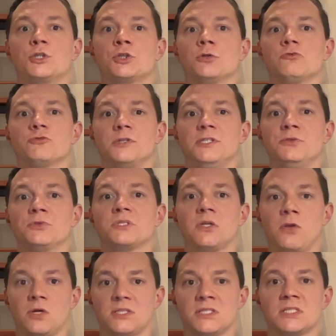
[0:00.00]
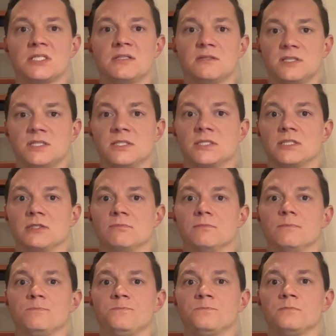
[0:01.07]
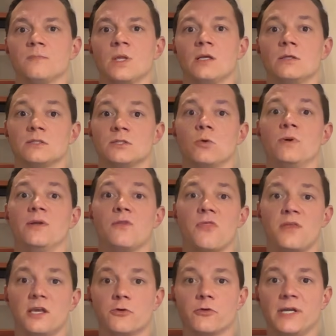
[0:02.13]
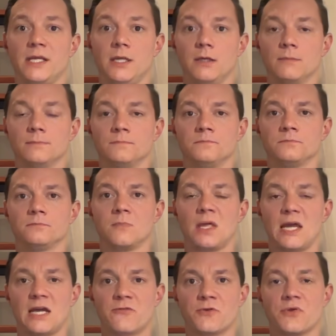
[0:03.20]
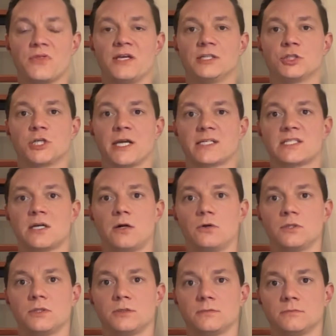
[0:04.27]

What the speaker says: should reduce losses in the system. So in theory, everything checks out.